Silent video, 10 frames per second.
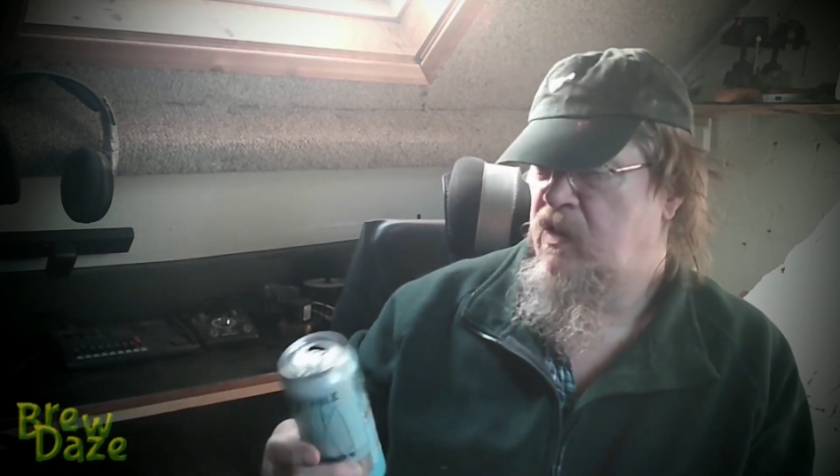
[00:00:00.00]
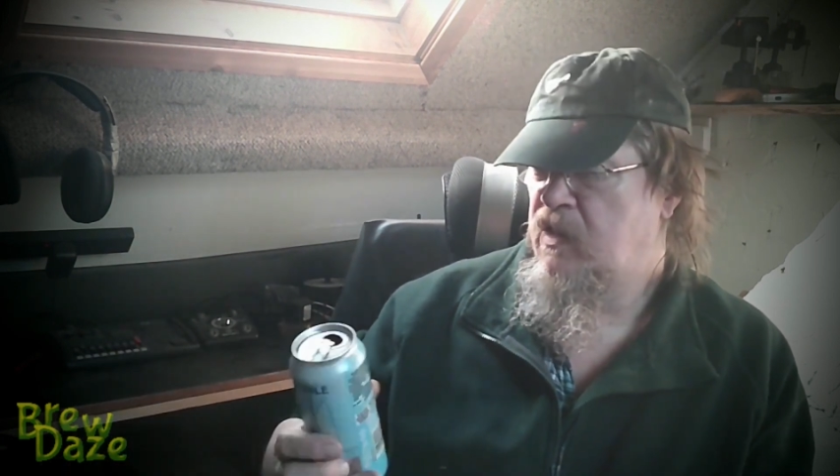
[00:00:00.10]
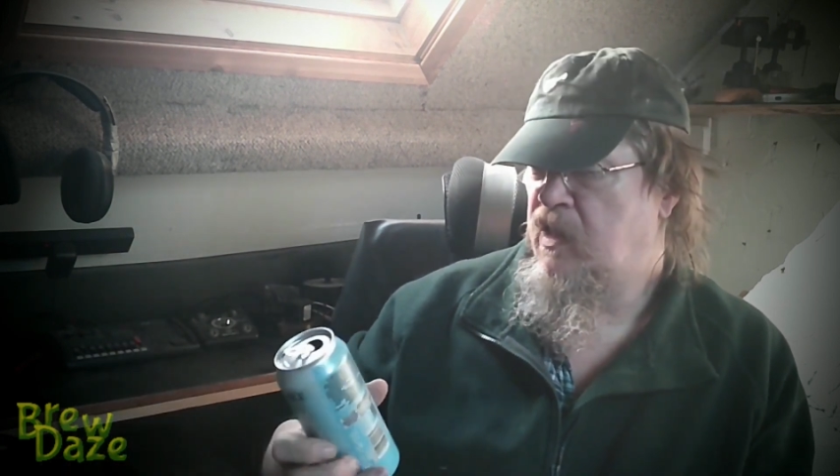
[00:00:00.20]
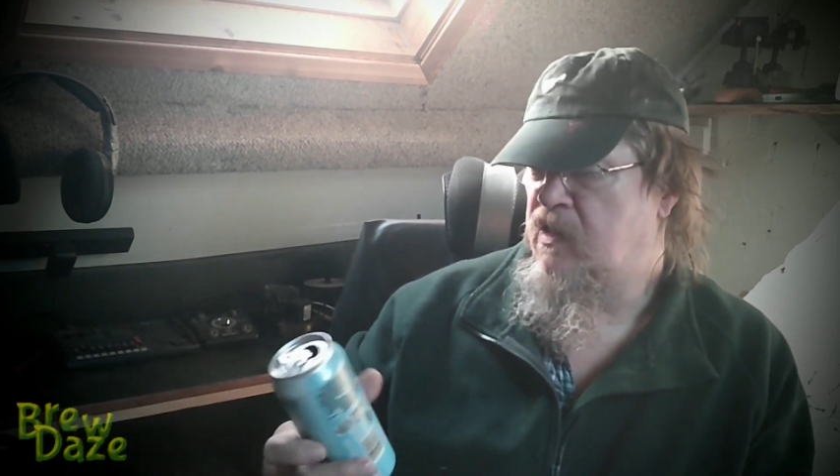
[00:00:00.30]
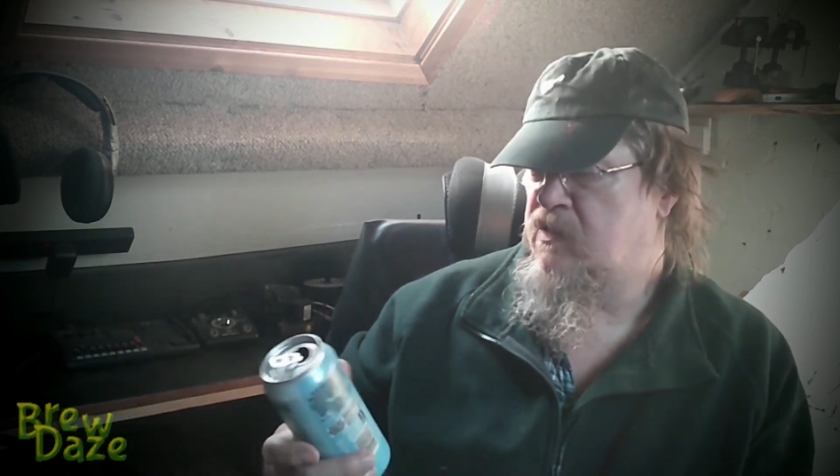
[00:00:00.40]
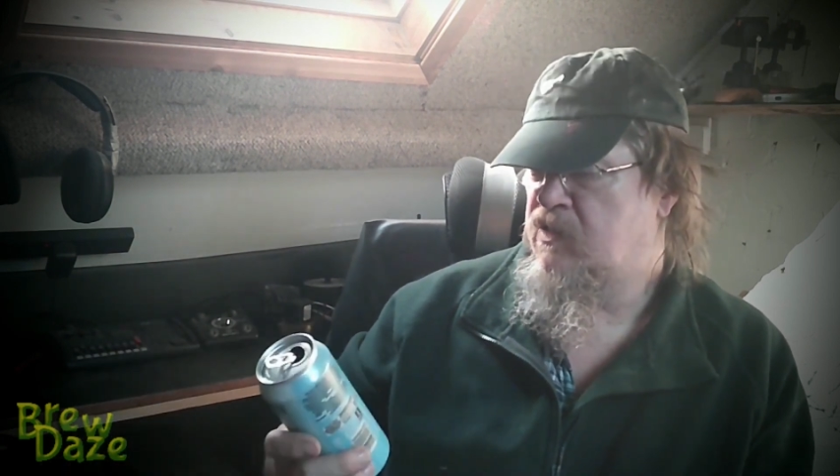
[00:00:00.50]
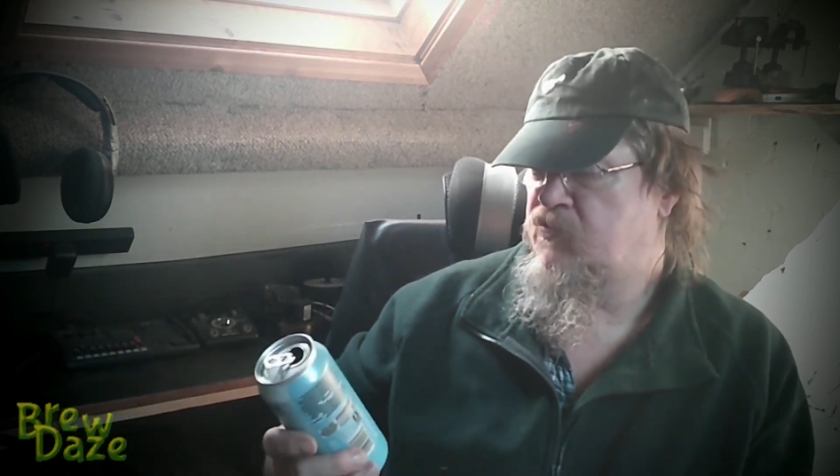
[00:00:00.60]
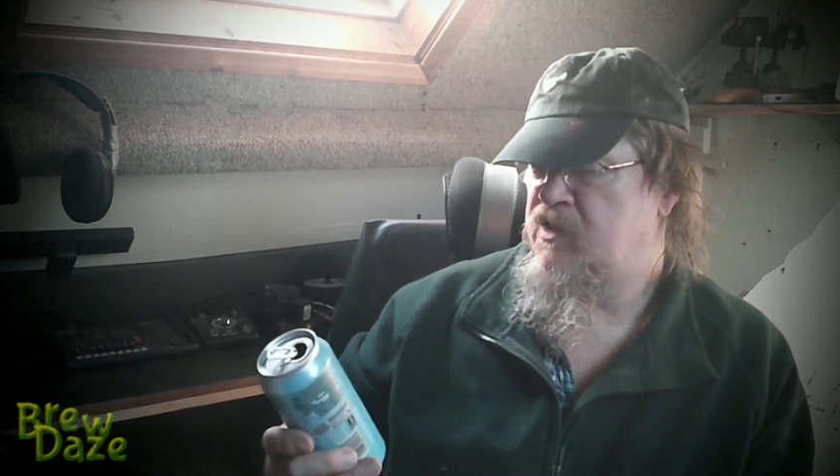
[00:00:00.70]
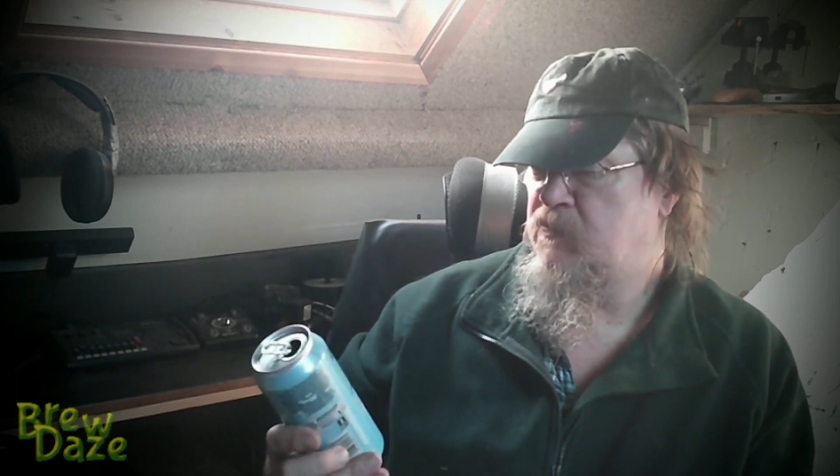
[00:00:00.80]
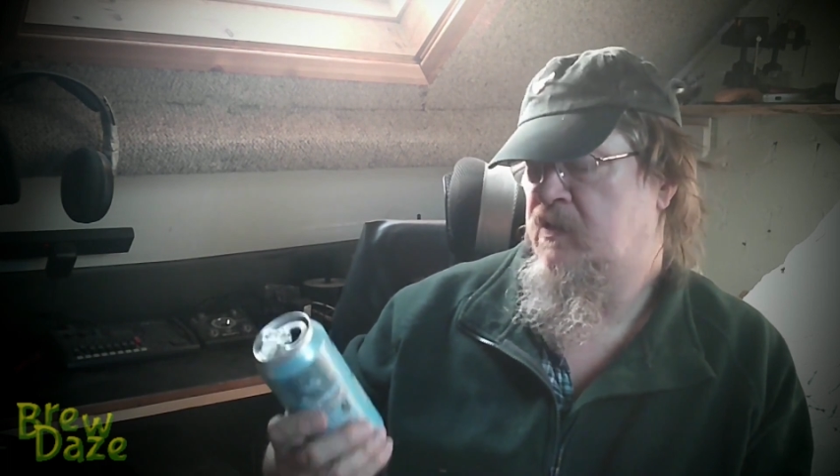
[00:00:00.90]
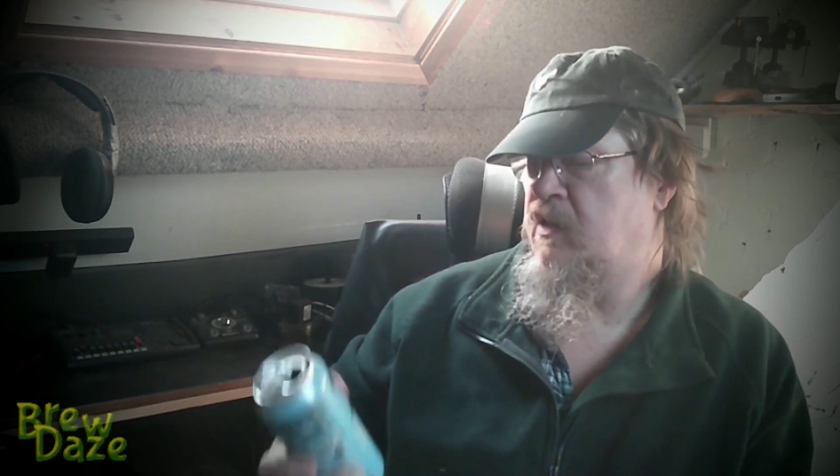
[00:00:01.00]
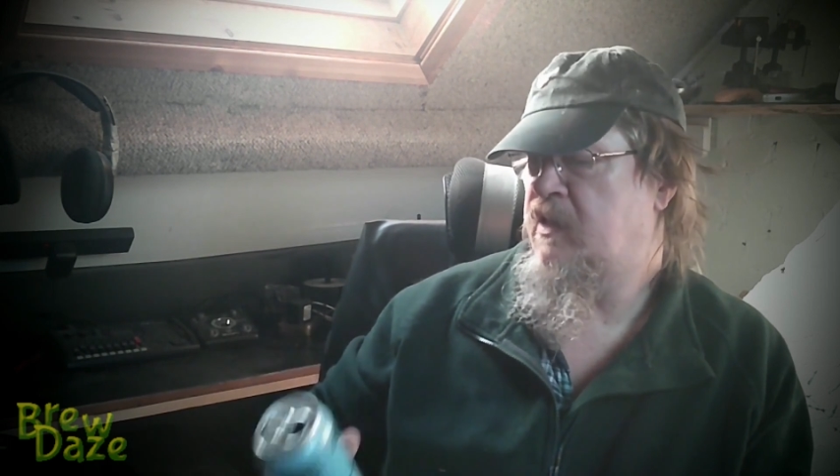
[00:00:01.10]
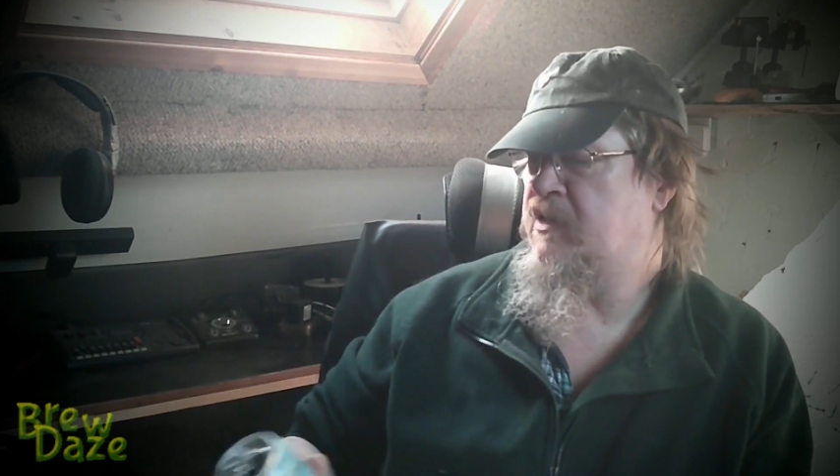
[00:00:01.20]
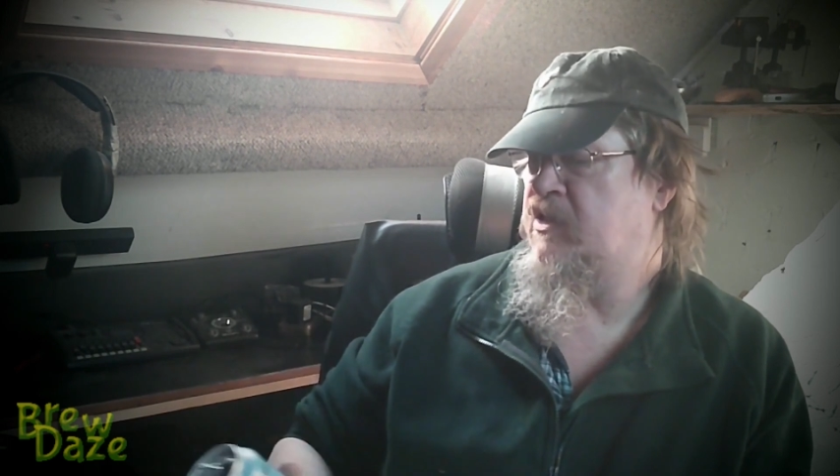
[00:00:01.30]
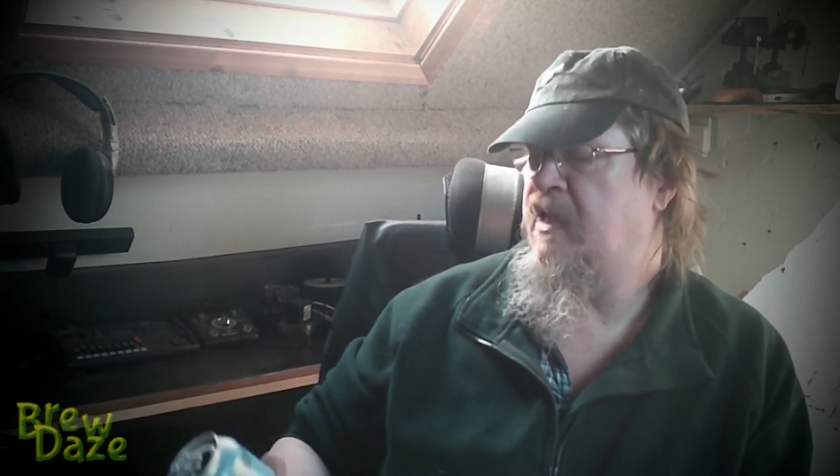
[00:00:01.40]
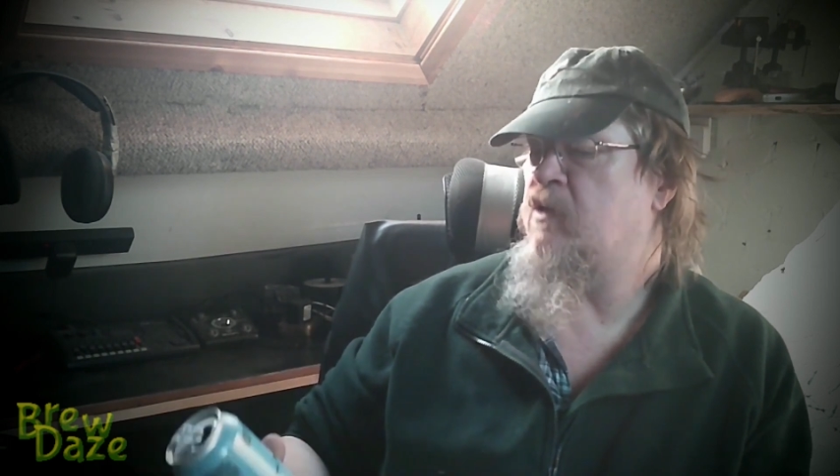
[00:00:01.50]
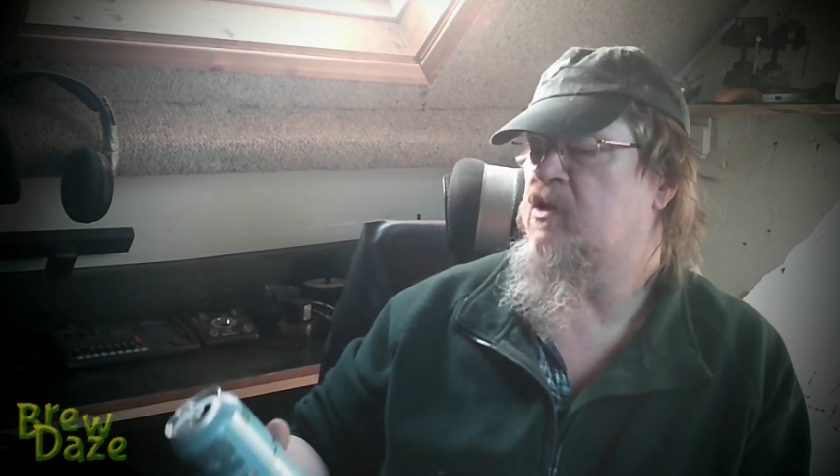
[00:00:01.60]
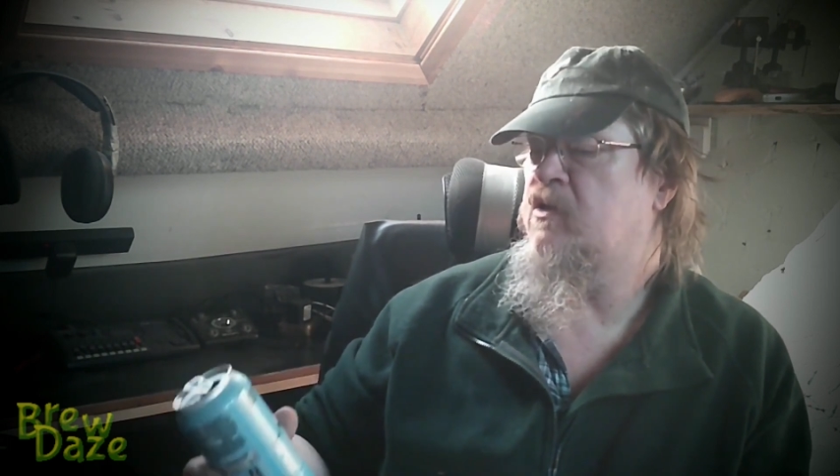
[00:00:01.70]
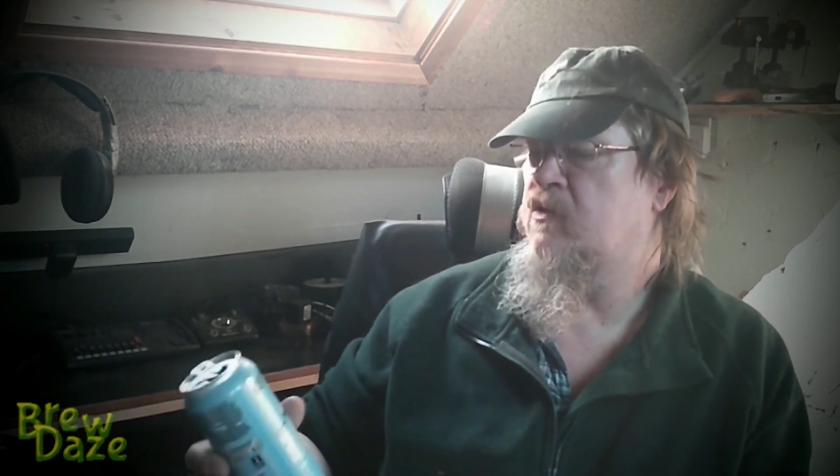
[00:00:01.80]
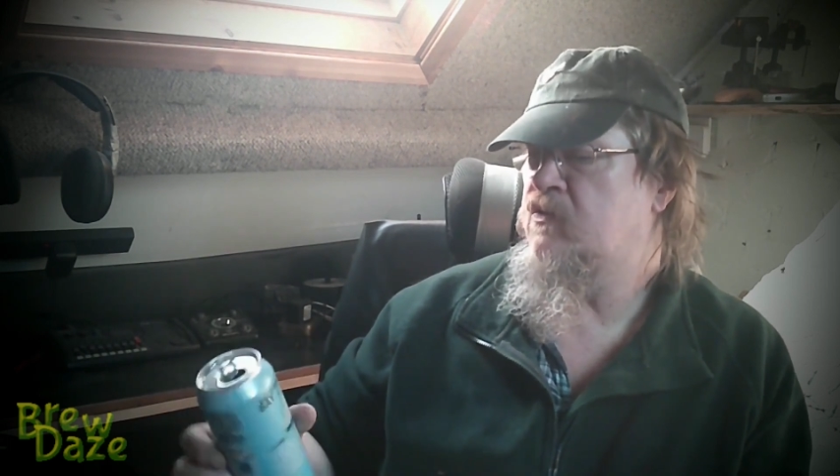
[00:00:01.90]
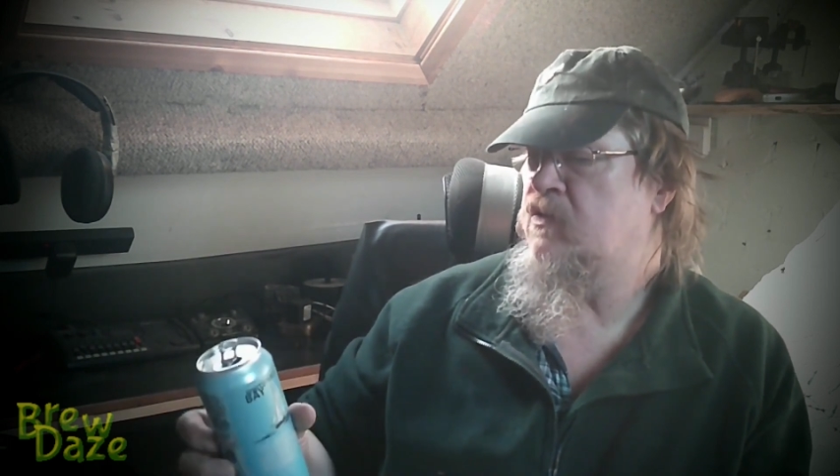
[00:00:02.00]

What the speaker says: Yeah, that's reasonably light in alcohol.